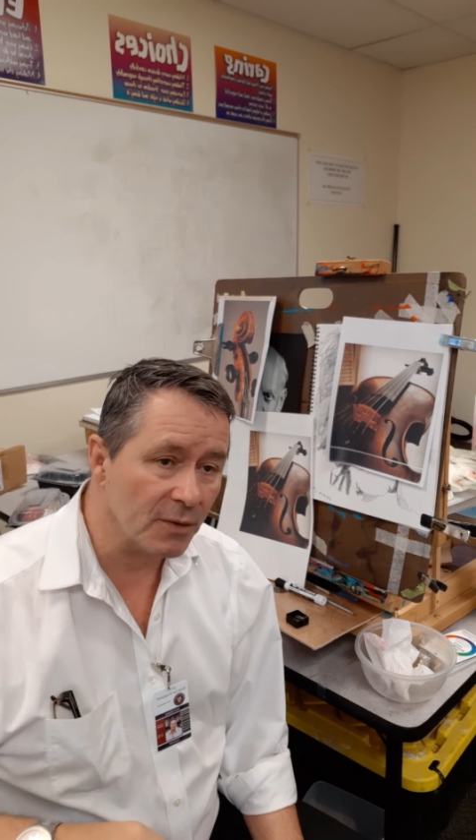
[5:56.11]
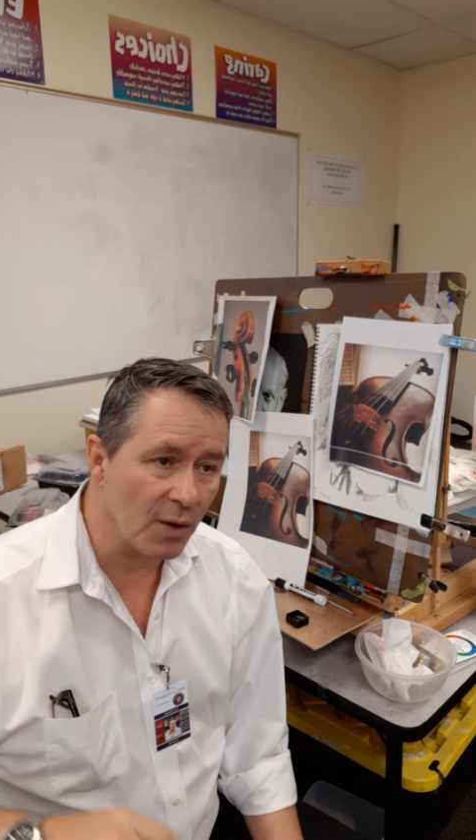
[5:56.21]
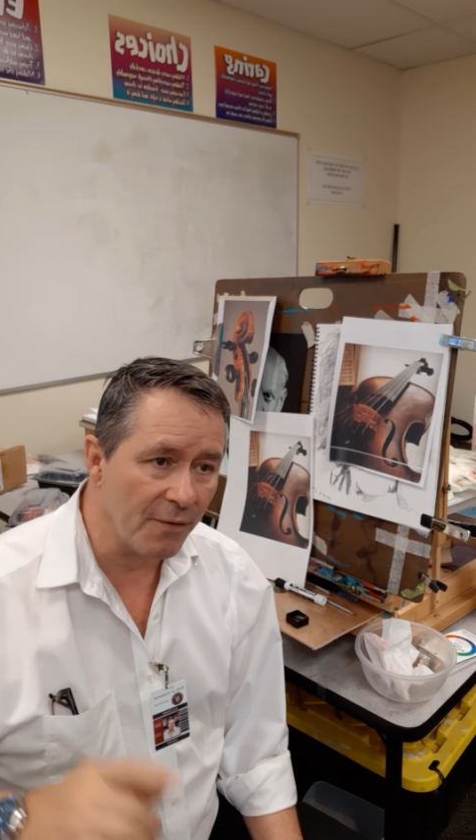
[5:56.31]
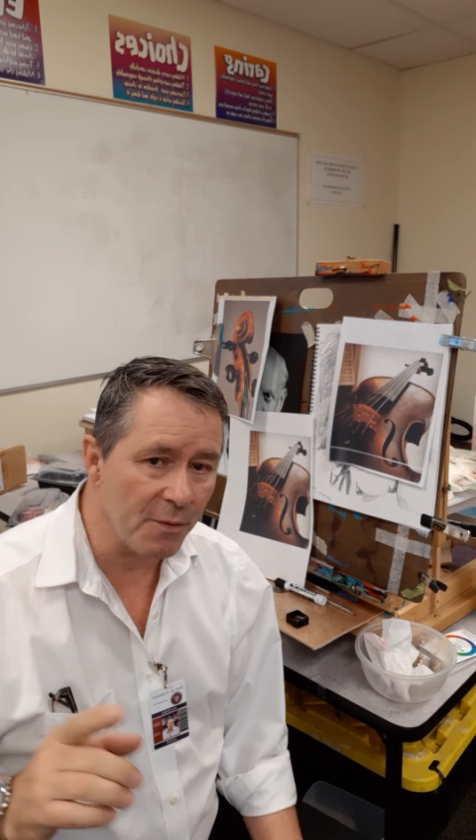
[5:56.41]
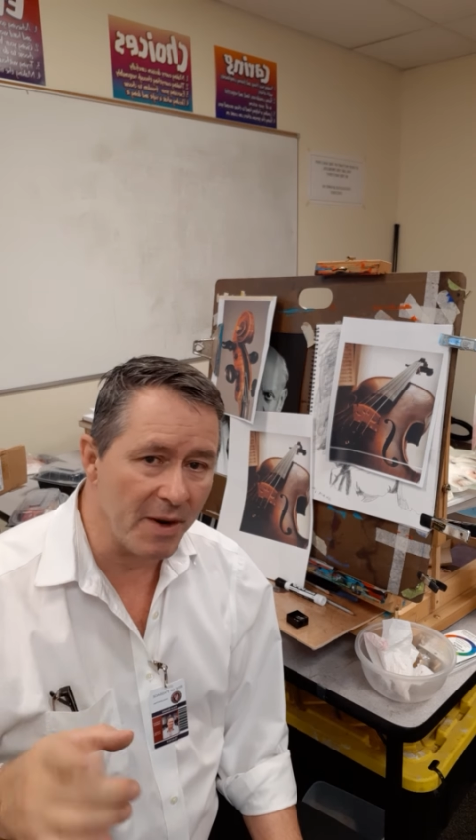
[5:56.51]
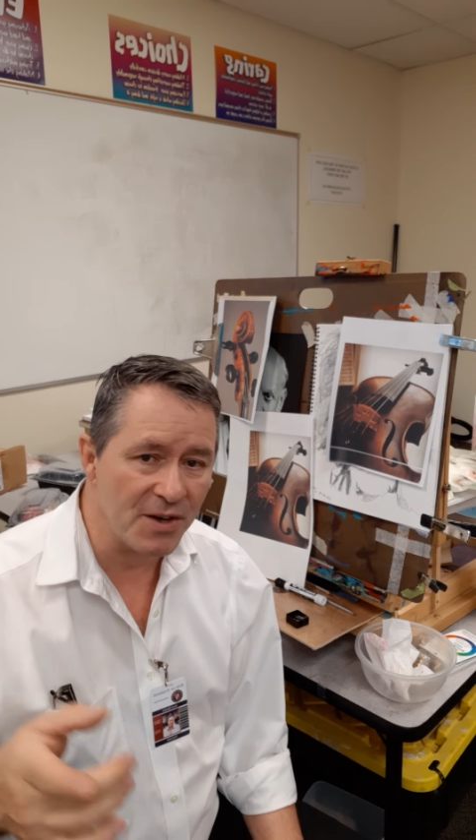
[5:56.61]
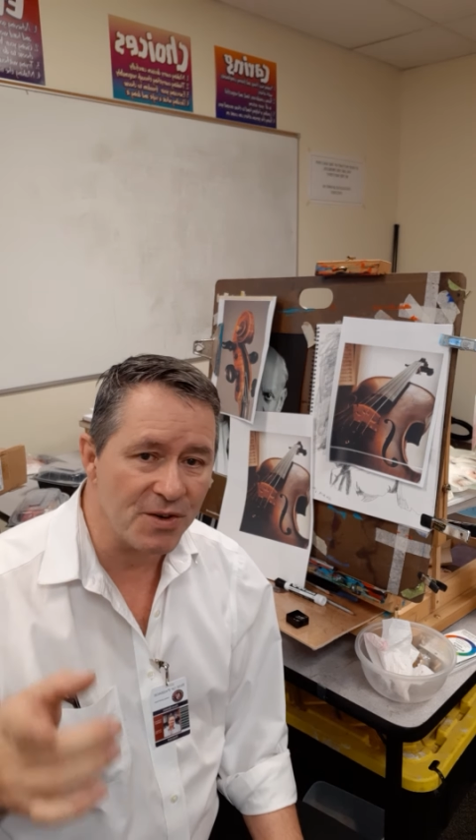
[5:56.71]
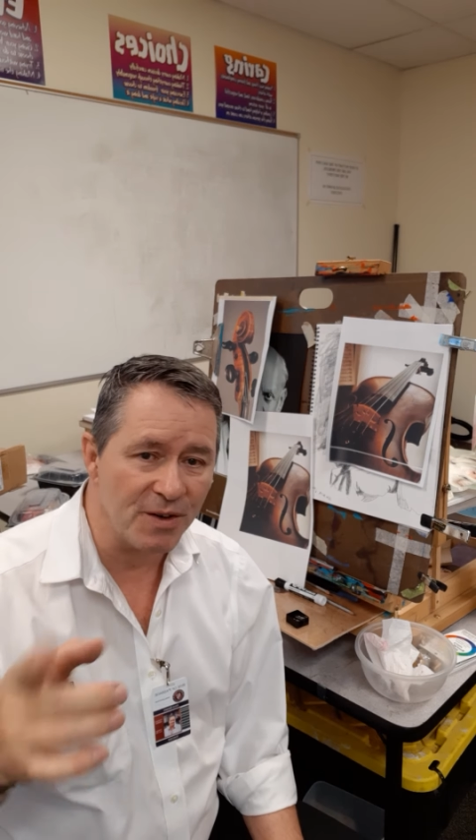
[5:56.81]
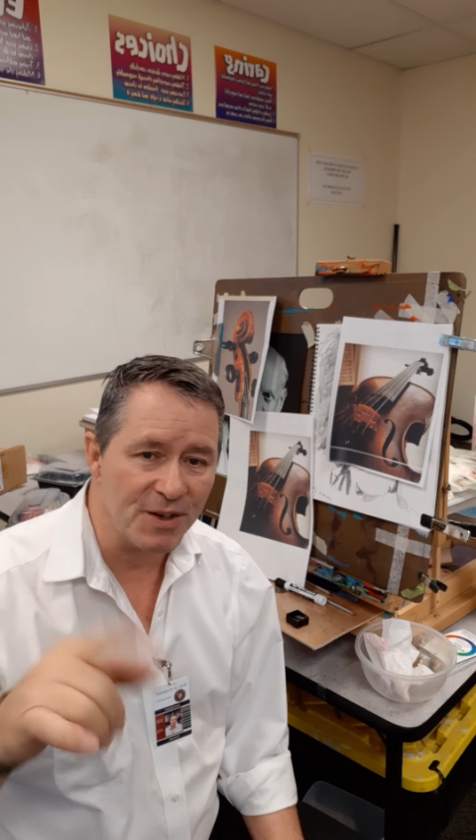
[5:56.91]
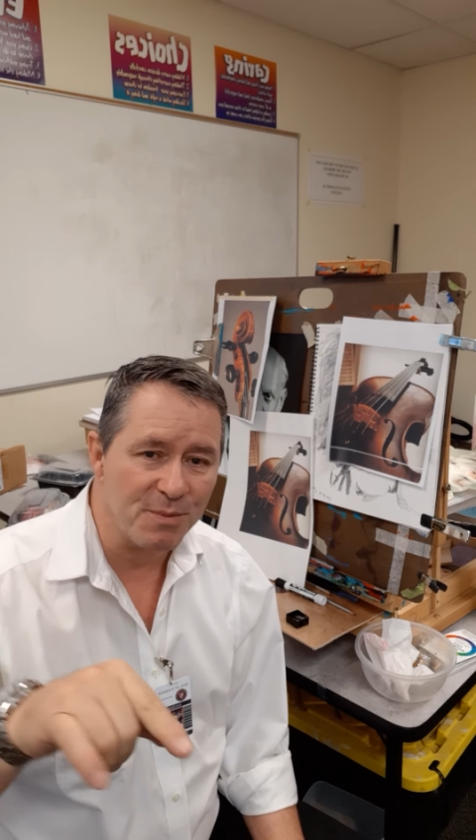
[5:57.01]
or
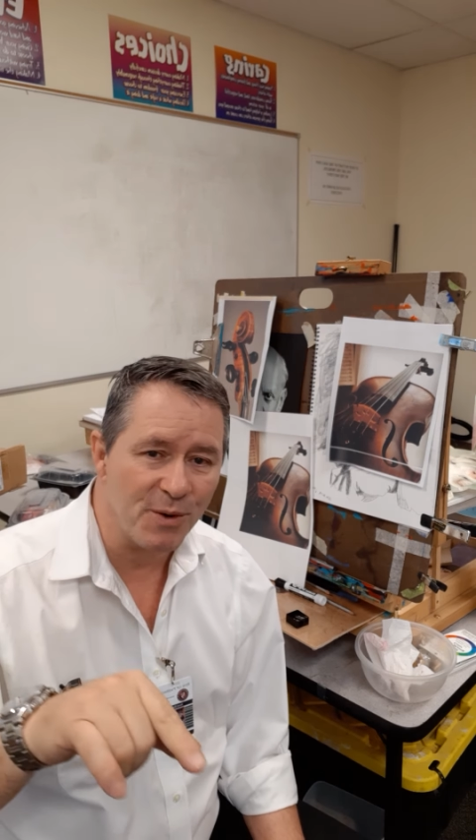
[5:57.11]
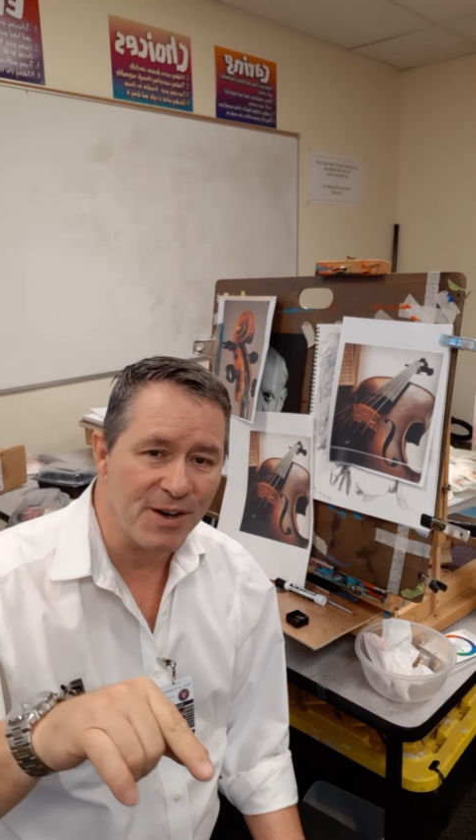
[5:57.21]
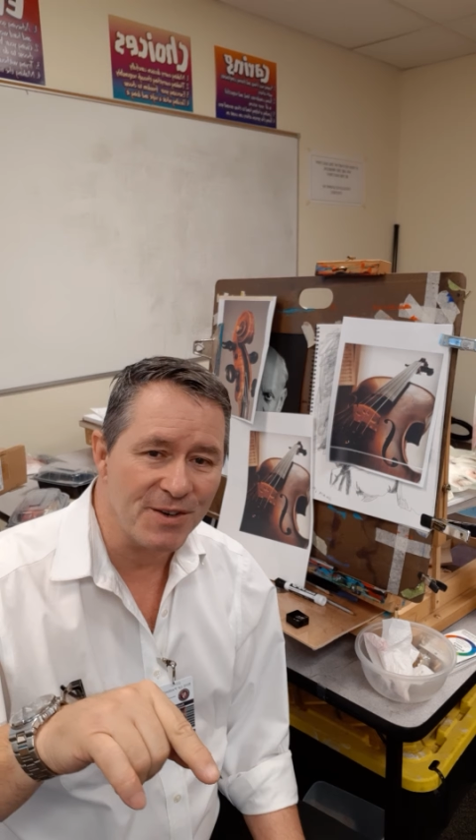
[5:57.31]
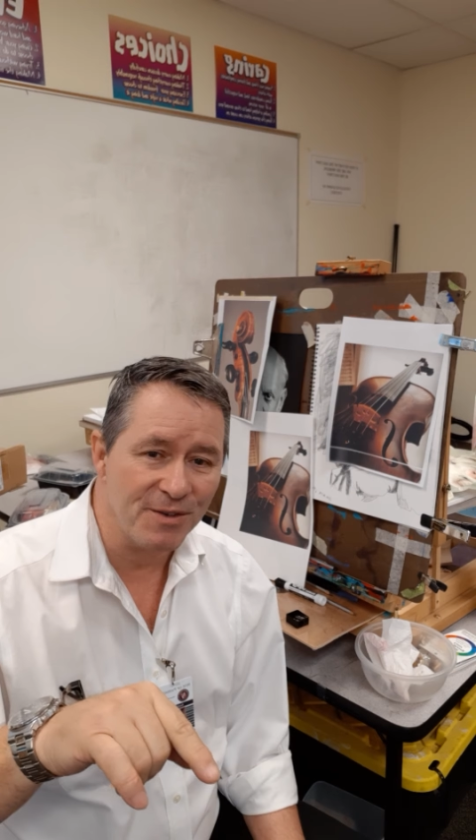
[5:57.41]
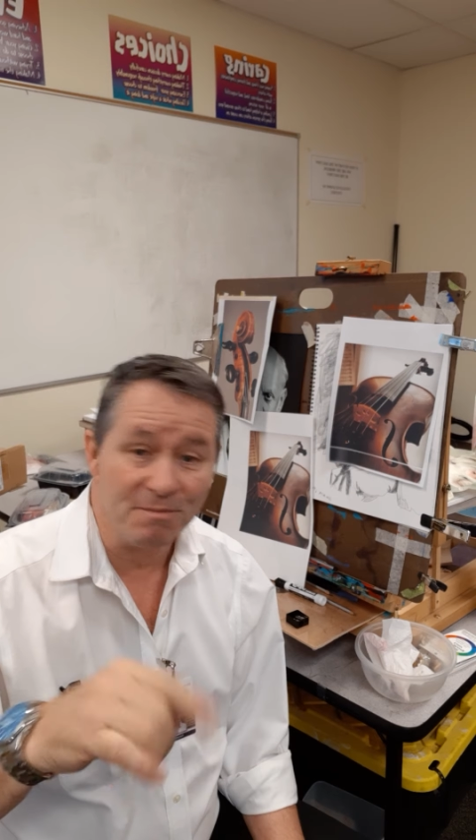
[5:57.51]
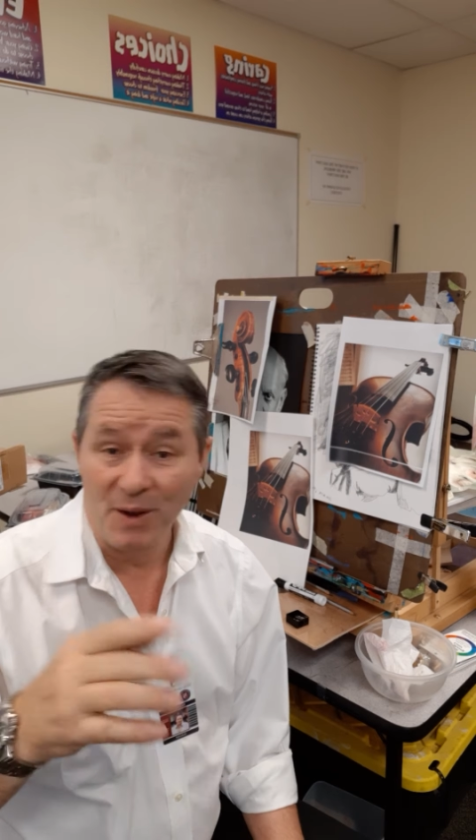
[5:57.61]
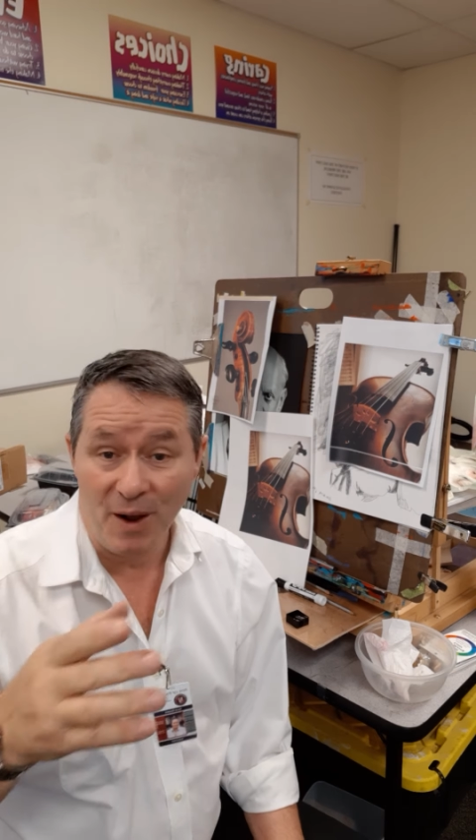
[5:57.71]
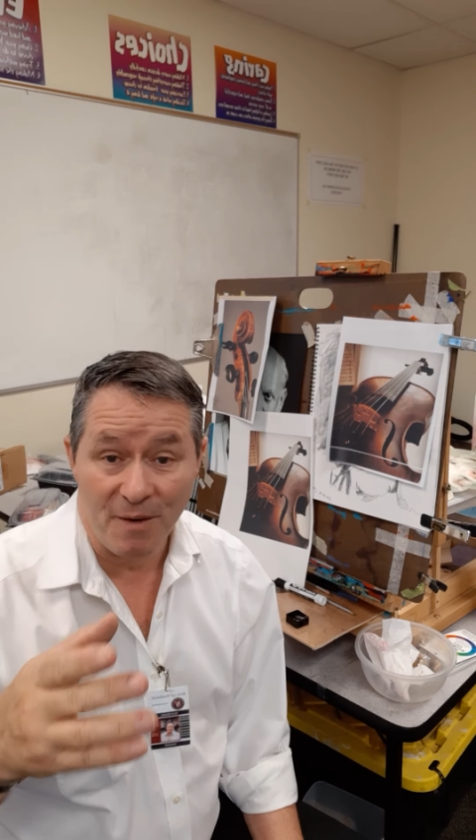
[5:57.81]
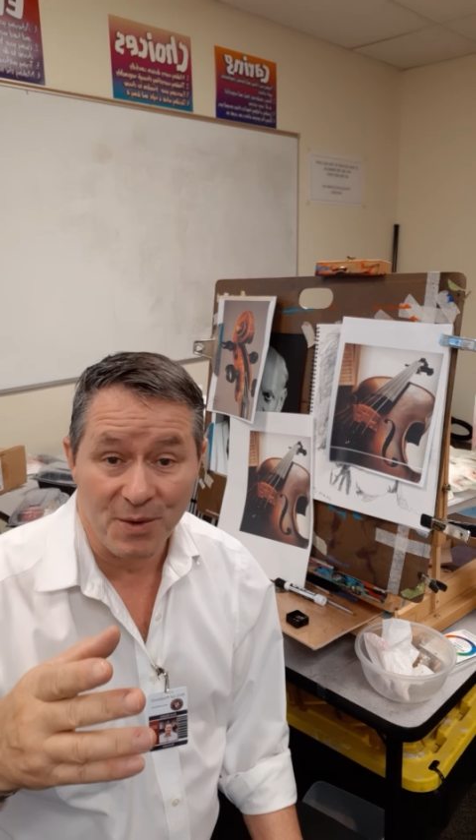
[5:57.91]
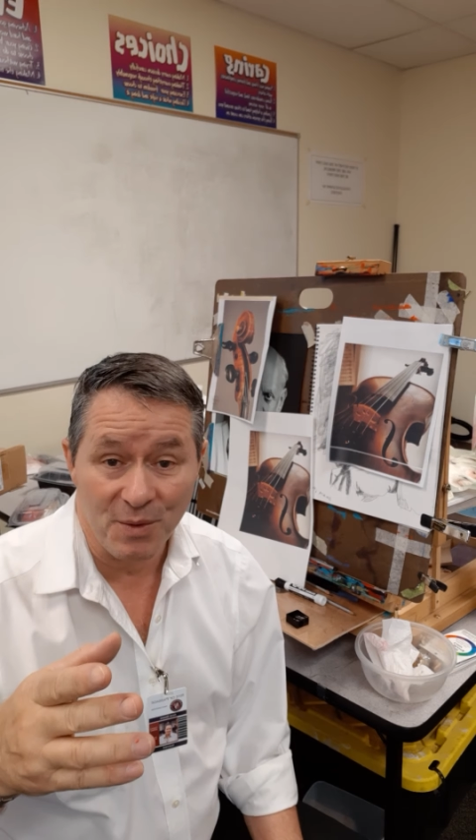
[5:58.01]
informational, inspirational,
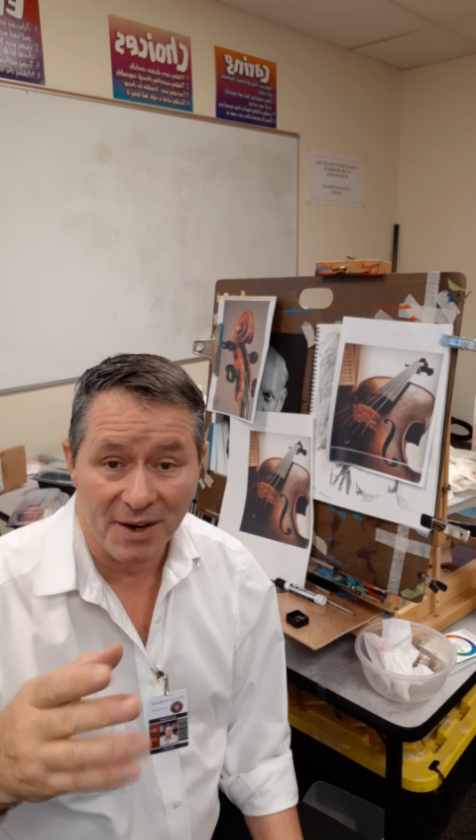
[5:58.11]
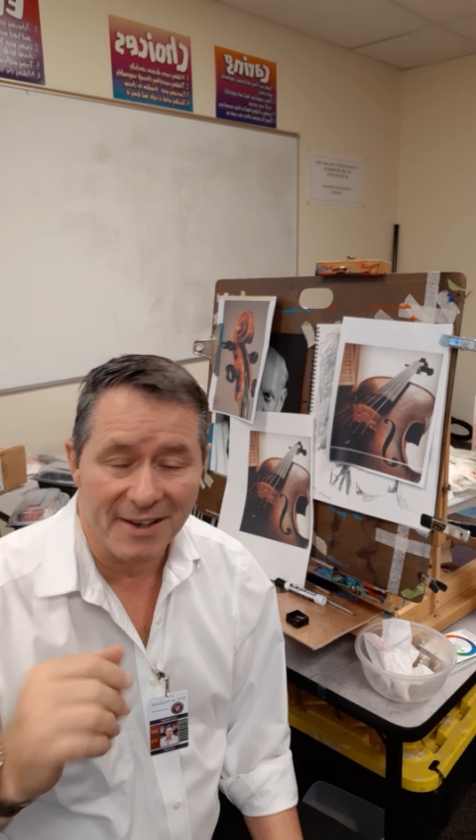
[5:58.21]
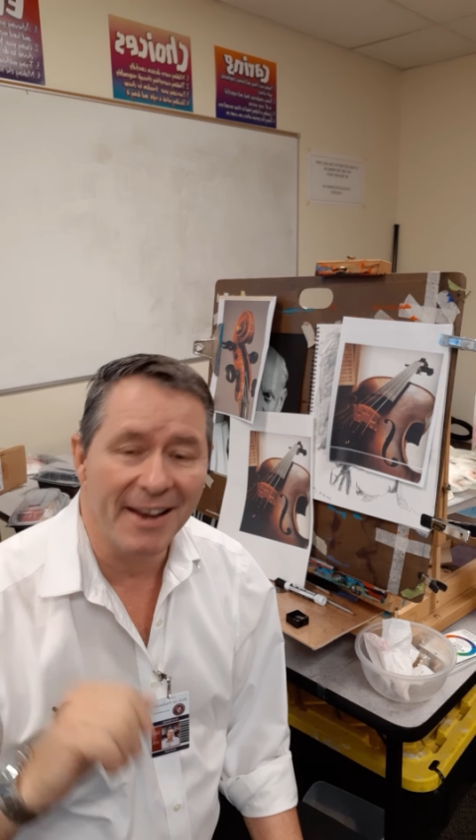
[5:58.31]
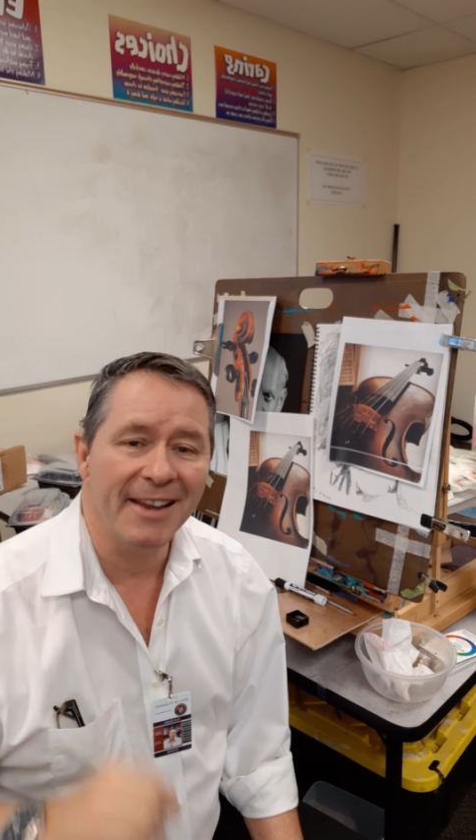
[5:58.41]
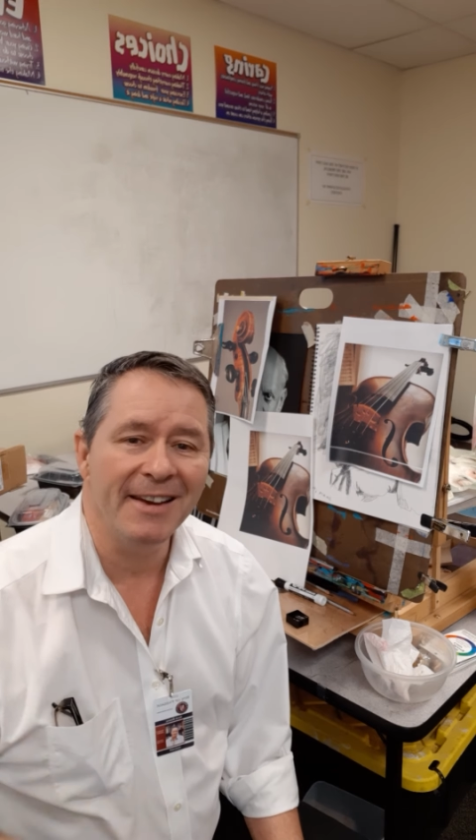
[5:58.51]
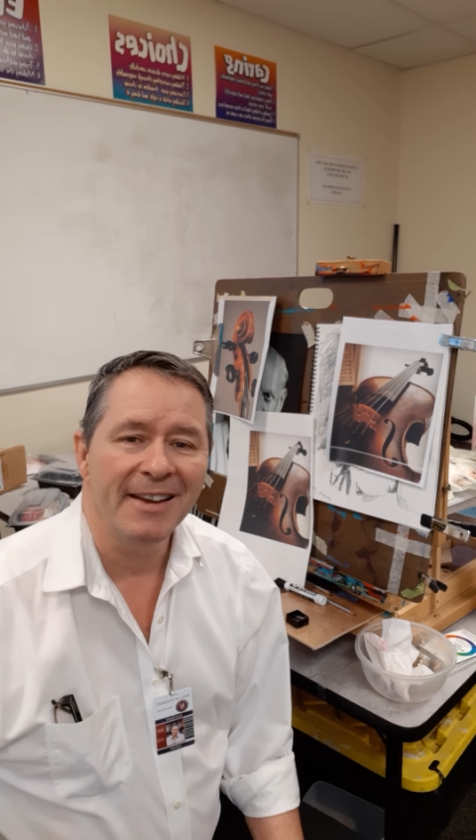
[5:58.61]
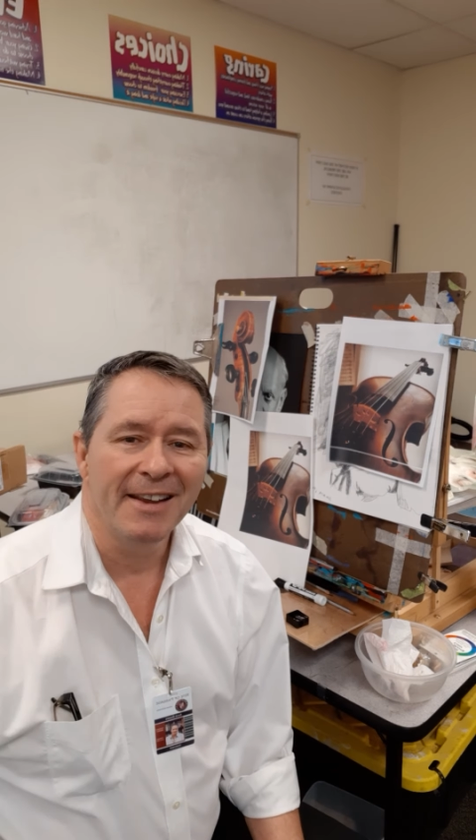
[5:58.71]
however you want to take it.